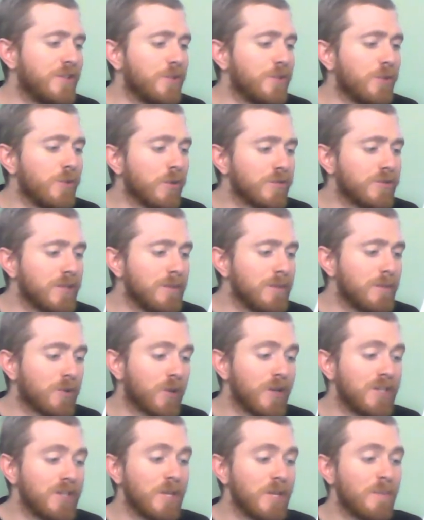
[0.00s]
you don't seem
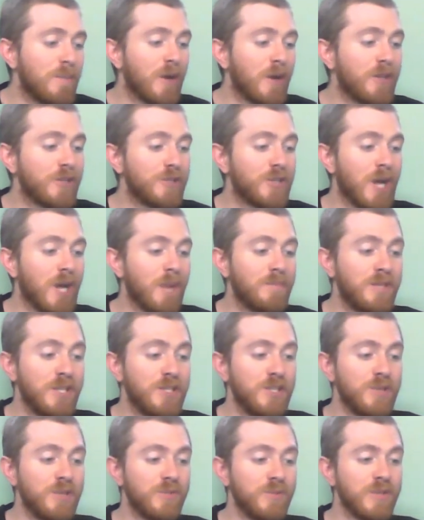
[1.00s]
crazy about your job
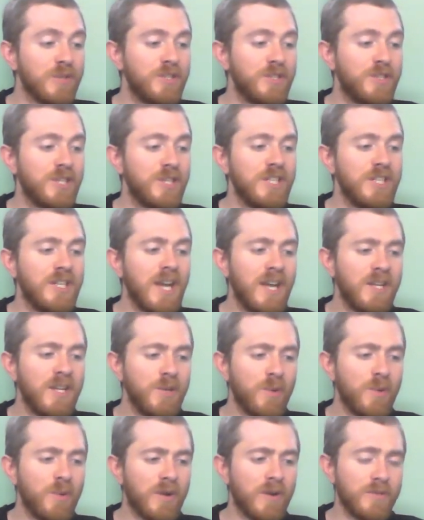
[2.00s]
teaching religion, yet
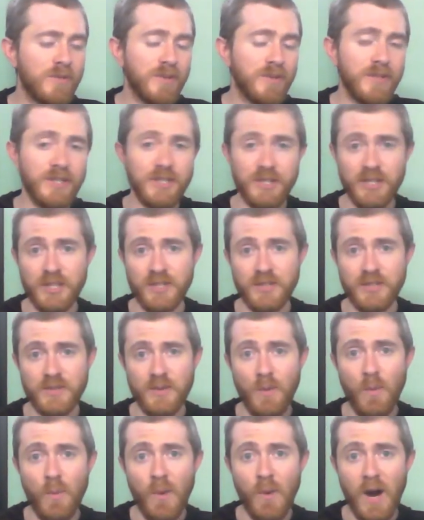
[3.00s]
you are religious.
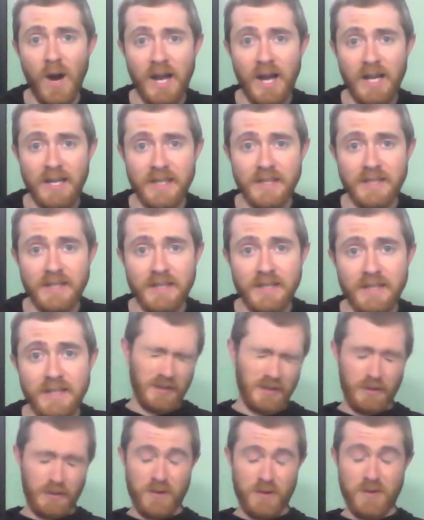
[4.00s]
Why?
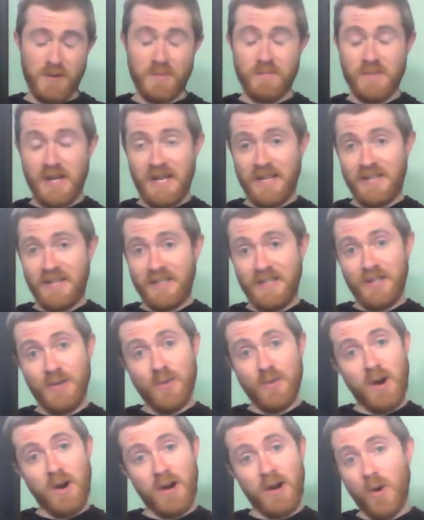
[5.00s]
Oh man,
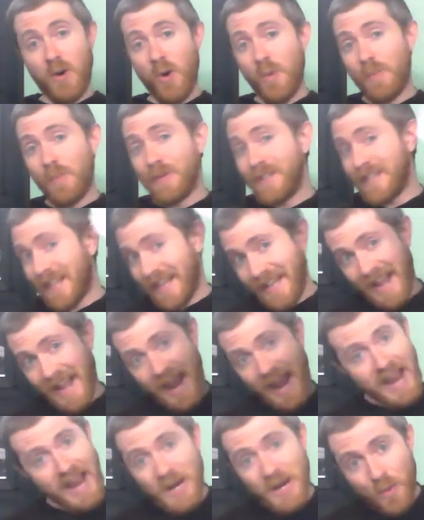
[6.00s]
you are opening a
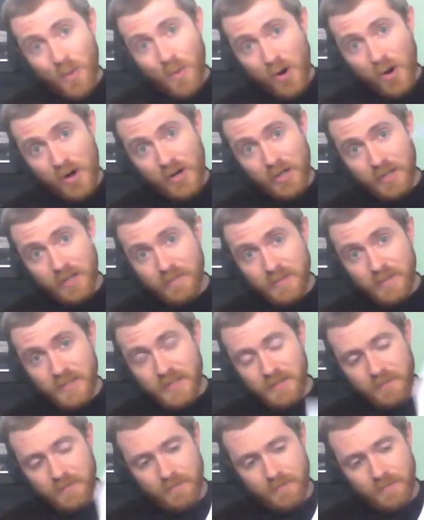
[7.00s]
can of worms.